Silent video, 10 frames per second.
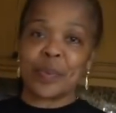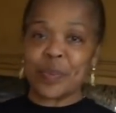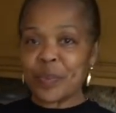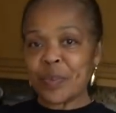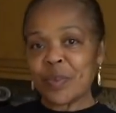
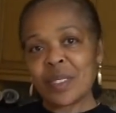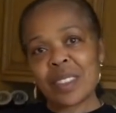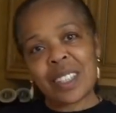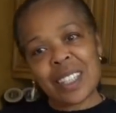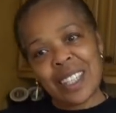workout in
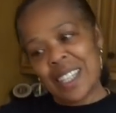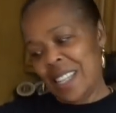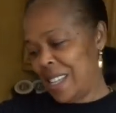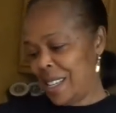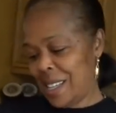before she
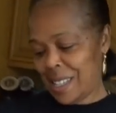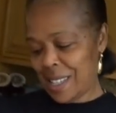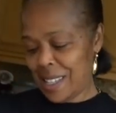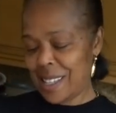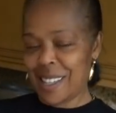come back.
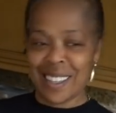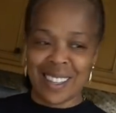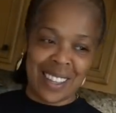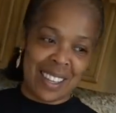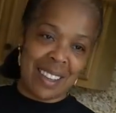
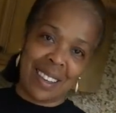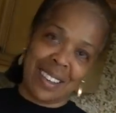I make